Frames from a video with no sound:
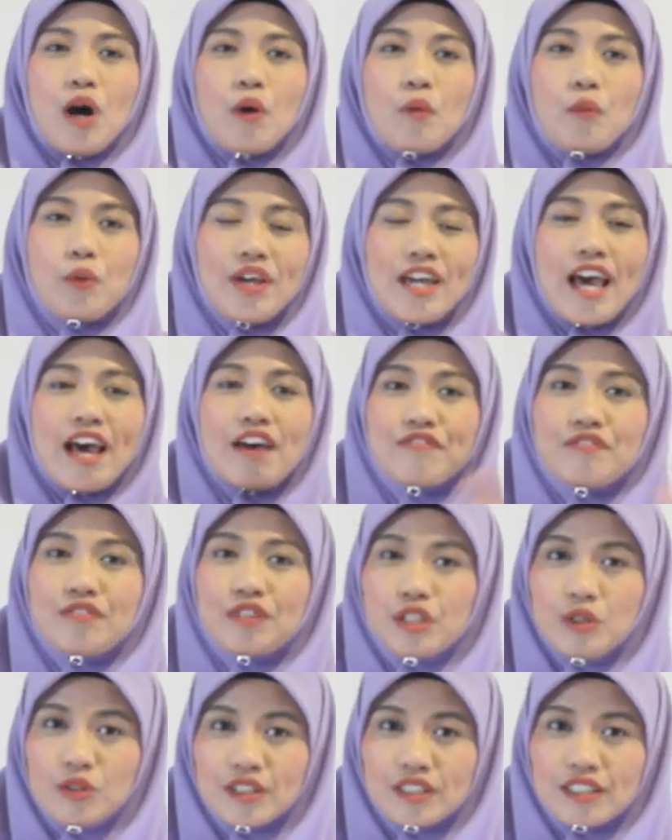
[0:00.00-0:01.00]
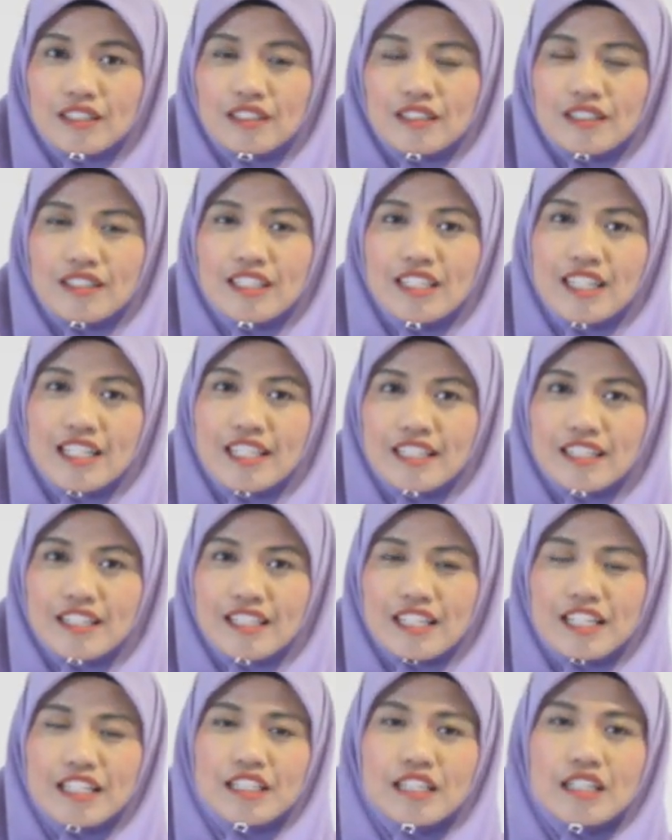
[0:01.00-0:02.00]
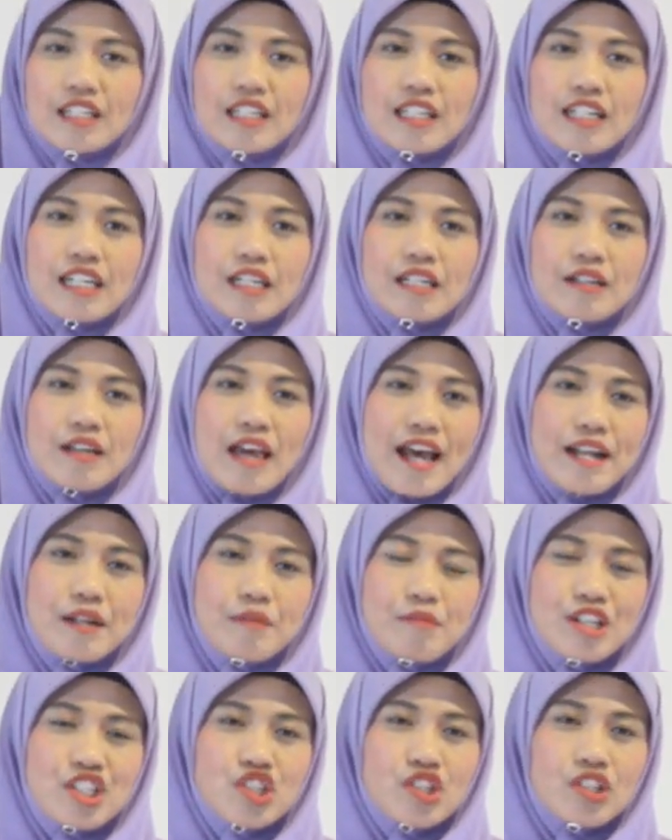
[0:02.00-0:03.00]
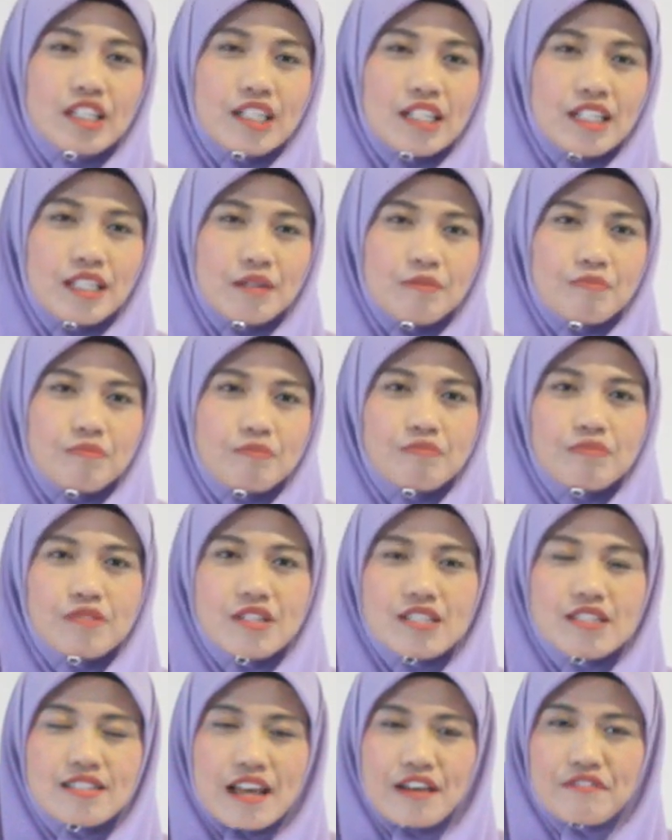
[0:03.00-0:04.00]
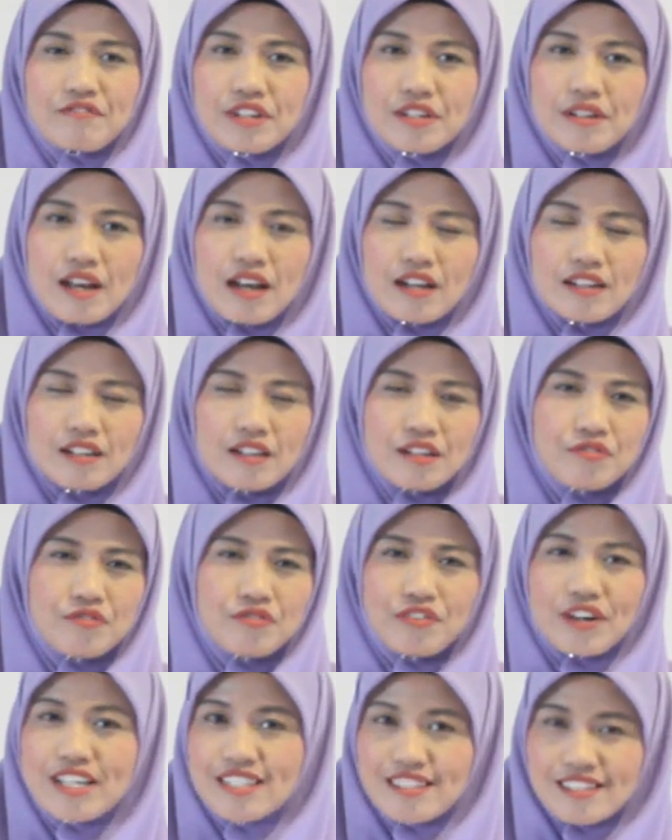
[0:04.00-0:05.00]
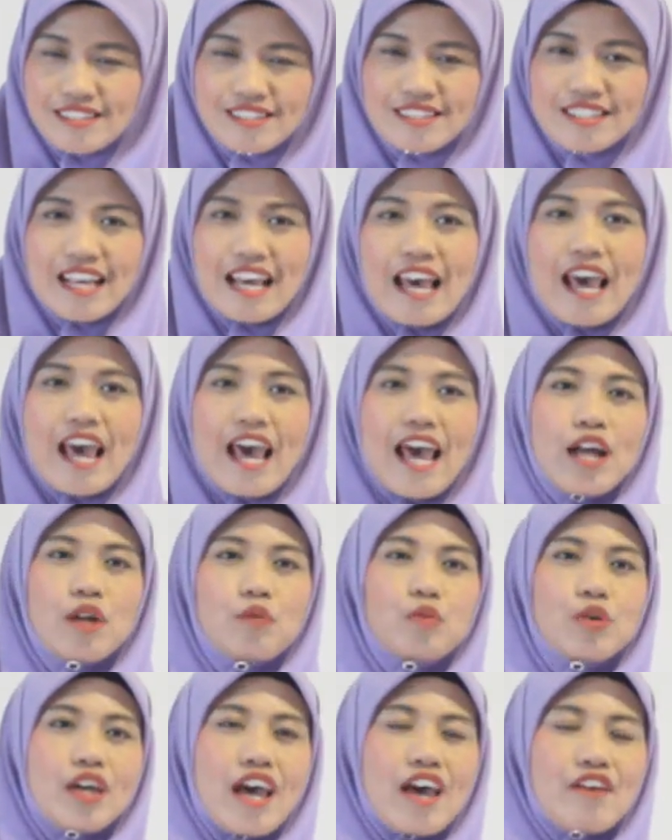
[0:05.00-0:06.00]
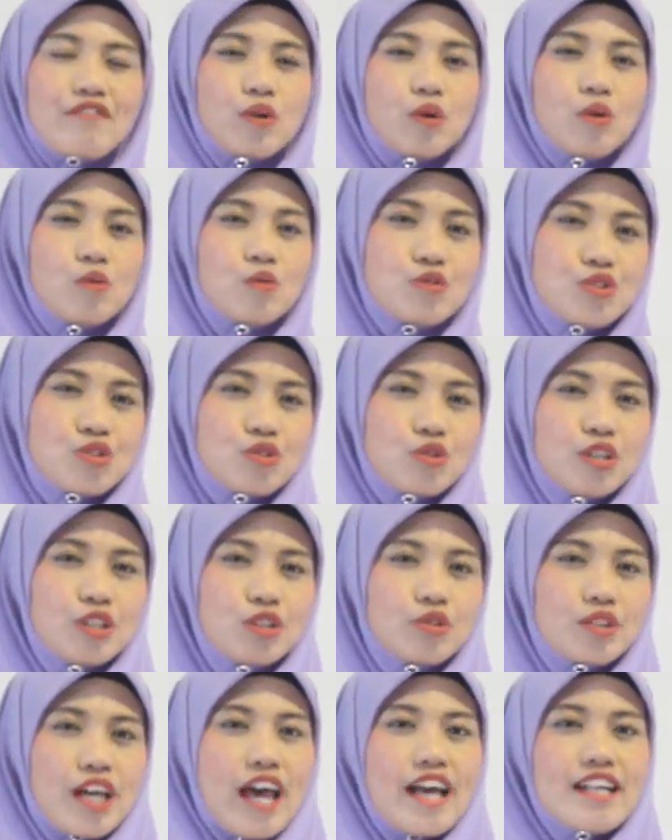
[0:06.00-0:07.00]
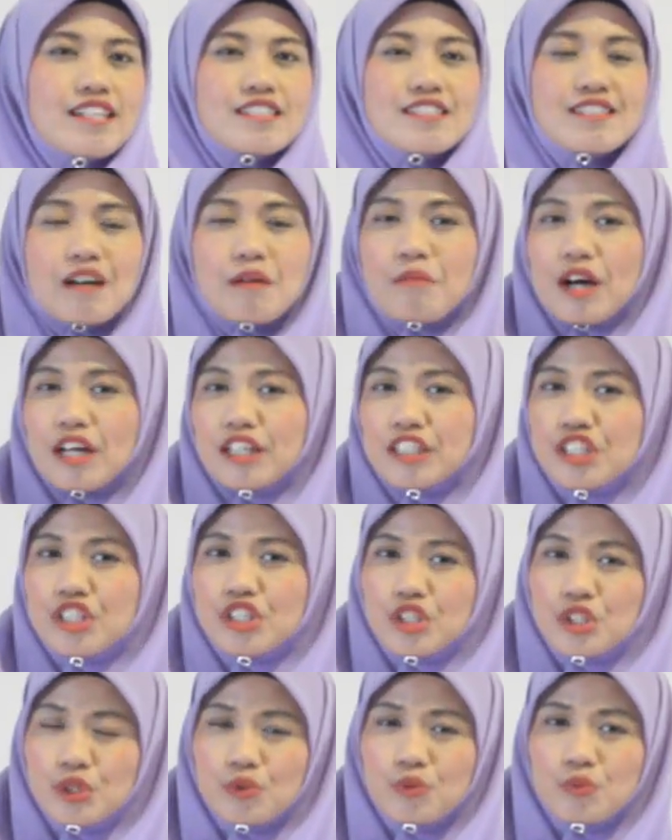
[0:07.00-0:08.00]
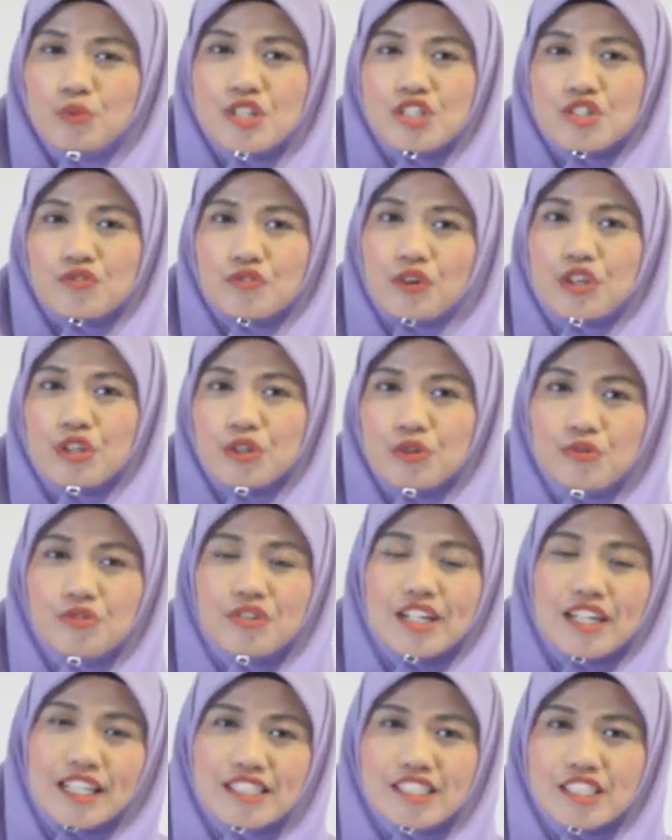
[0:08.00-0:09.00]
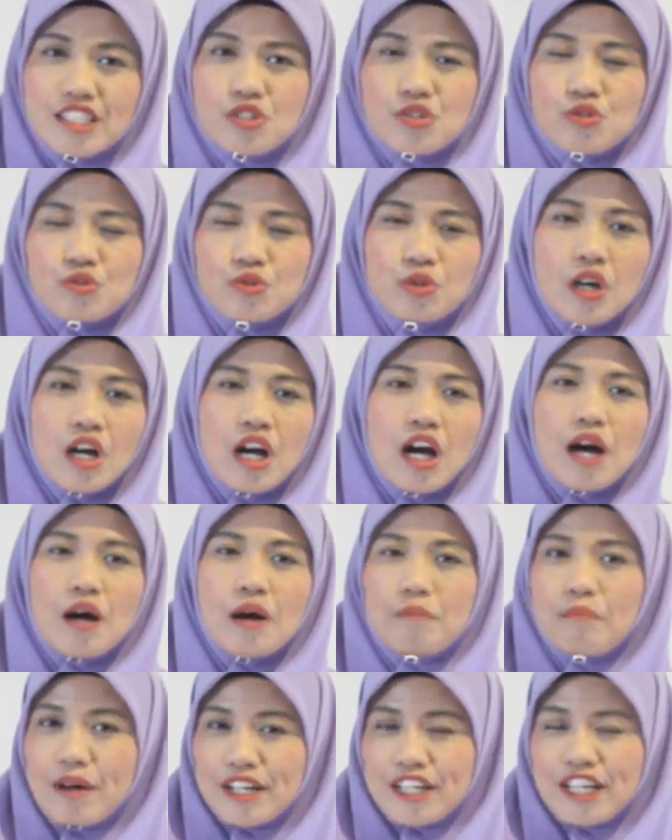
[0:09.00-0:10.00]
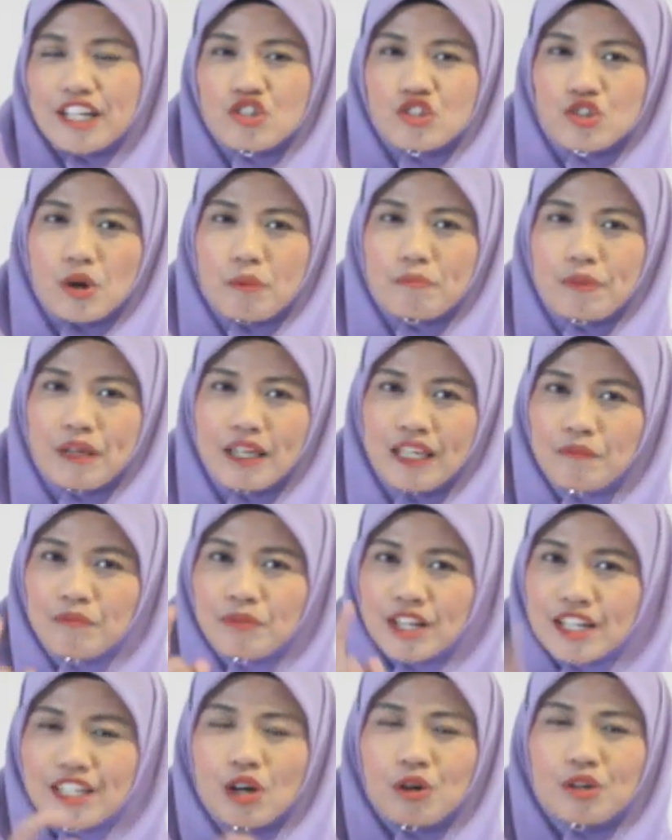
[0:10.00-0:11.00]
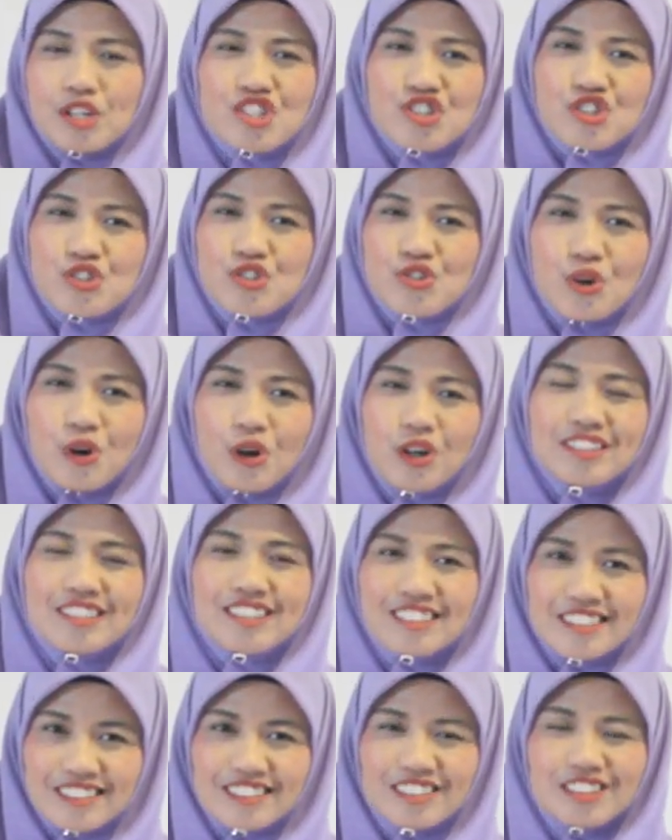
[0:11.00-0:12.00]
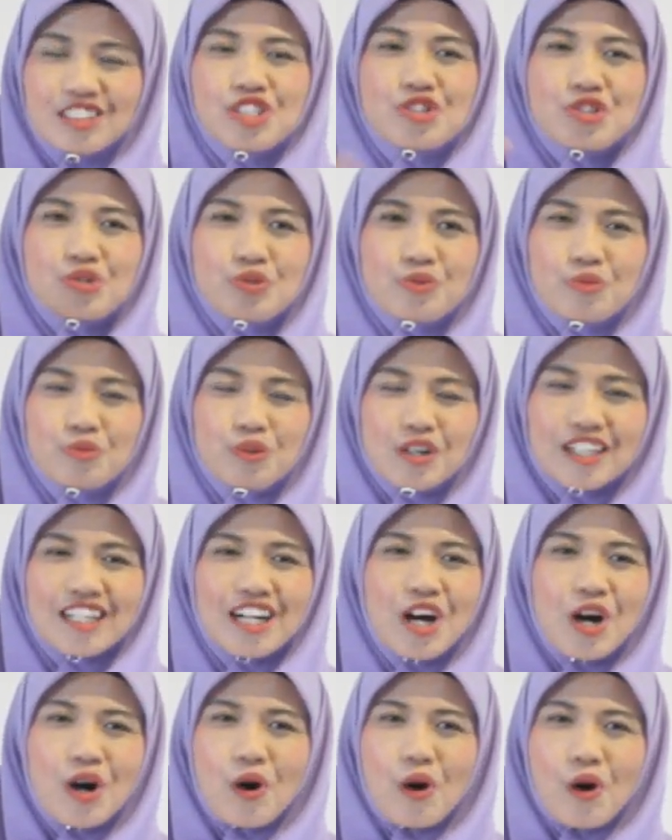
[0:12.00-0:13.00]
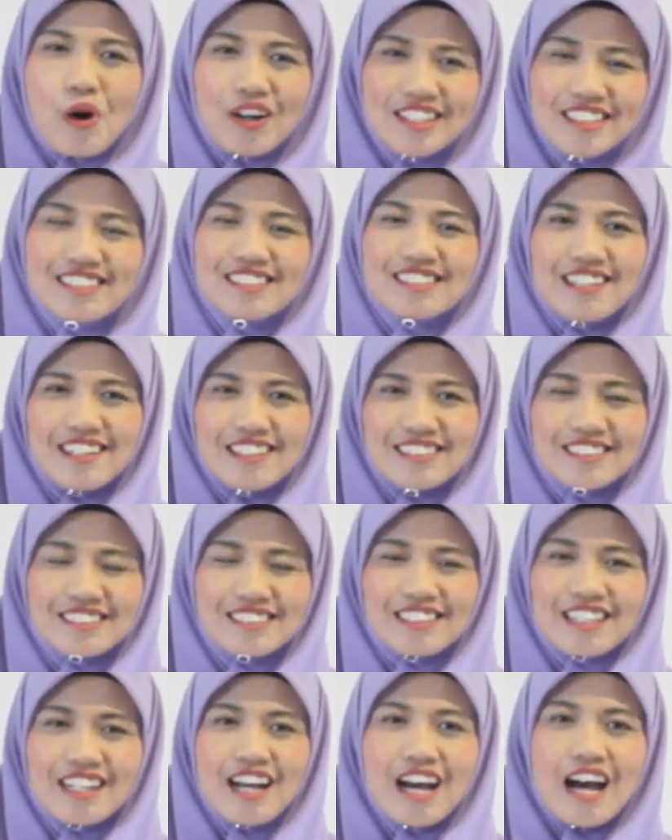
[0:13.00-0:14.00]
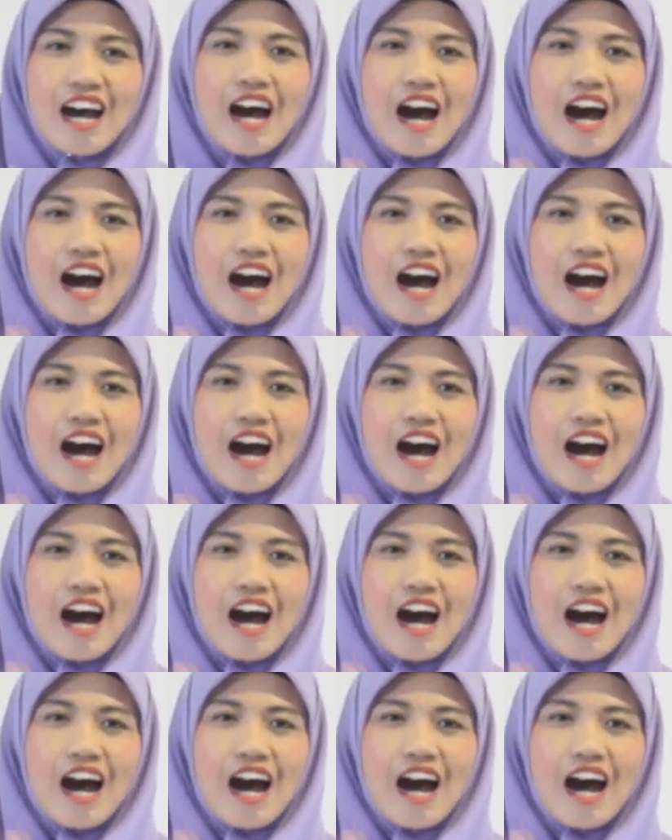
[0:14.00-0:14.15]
We have looked earlier in the animation clip 7 phrases, and we have also looked at some other new words for you related to money and shopping. Now it's your turn to work on a task.